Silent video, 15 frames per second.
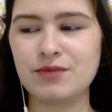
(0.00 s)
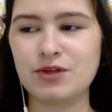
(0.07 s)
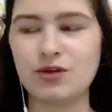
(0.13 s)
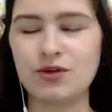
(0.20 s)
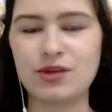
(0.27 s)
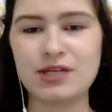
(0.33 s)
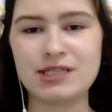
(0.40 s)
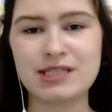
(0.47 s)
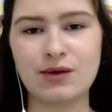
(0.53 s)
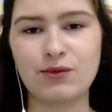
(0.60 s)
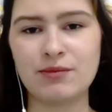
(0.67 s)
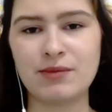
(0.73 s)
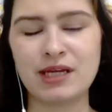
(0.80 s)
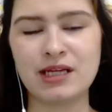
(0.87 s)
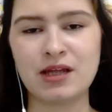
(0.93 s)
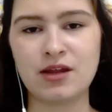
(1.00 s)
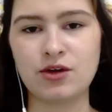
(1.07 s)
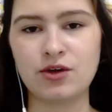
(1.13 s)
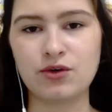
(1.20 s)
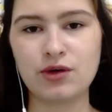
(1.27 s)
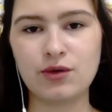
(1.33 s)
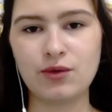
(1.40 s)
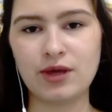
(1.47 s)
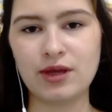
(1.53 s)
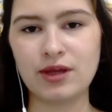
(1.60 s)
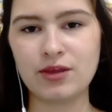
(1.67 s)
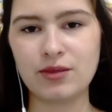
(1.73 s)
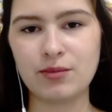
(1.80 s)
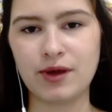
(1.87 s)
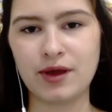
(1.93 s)
things that we may not agree with,
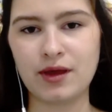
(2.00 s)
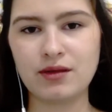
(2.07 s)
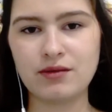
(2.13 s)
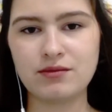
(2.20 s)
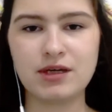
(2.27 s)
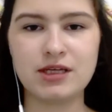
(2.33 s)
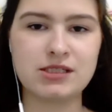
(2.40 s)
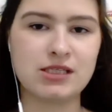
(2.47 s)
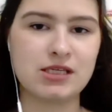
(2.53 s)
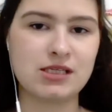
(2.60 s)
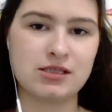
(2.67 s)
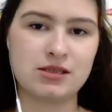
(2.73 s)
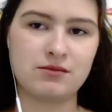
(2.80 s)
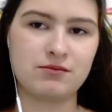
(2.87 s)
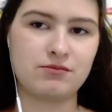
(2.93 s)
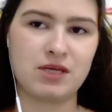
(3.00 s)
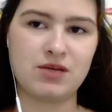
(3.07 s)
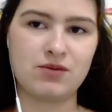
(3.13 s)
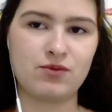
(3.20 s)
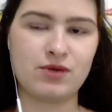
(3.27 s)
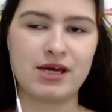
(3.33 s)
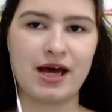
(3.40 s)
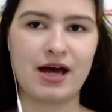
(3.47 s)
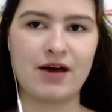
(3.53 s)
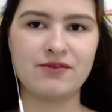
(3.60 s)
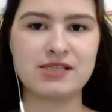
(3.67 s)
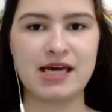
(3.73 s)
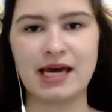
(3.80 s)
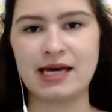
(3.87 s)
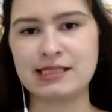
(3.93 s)
but it doesn't mean we have
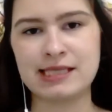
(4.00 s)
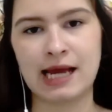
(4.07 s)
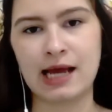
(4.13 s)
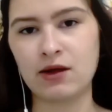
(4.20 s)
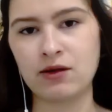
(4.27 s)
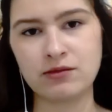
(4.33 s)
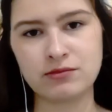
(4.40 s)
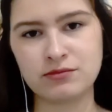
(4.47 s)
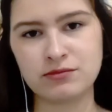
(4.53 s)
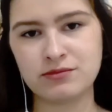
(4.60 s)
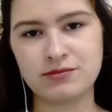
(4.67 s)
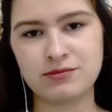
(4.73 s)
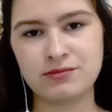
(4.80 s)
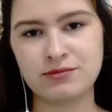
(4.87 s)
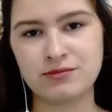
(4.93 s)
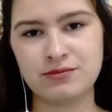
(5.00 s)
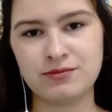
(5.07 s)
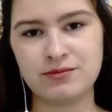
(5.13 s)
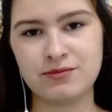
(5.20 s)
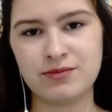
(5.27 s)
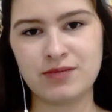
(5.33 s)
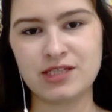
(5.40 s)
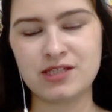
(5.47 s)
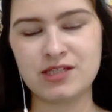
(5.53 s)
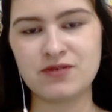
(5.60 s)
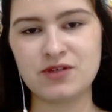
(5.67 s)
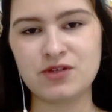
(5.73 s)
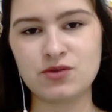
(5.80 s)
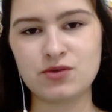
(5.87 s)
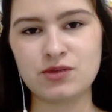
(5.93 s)
to exile
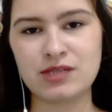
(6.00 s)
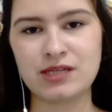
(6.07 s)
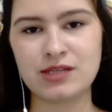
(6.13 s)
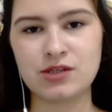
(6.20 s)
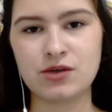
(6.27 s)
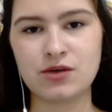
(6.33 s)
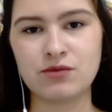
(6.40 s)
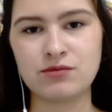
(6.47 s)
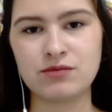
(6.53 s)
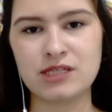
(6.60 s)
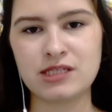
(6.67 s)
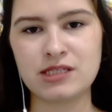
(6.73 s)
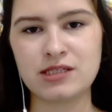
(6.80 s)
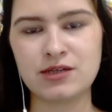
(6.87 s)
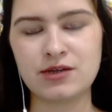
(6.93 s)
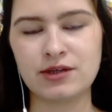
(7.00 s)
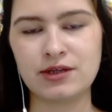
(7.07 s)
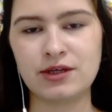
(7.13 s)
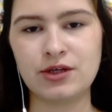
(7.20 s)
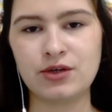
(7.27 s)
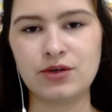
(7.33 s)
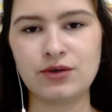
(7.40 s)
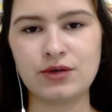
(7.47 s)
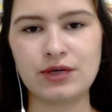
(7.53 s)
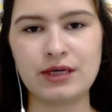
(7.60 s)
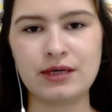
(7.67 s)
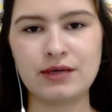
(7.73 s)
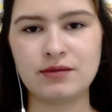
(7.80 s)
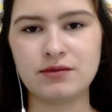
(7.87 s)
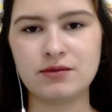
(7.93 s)
individuals that don't necessarily
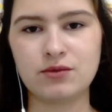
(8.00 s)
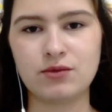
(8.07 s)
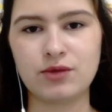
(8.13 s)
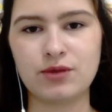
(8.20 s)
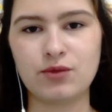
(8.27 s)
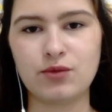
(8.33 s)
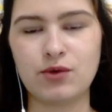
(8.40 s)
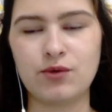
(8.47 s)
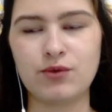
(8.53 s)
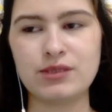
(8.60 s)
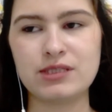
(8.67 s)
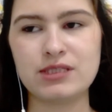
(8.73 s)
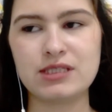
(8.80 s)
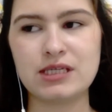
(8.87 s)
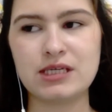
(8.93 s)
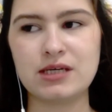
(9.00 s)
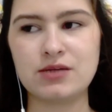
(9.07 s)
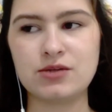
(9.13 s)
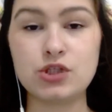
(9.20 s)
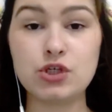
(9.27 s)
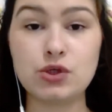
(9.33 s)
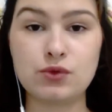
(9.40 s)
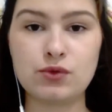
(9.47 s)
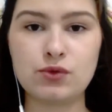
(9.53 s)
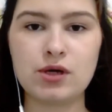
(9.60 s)
agree with what we see and do.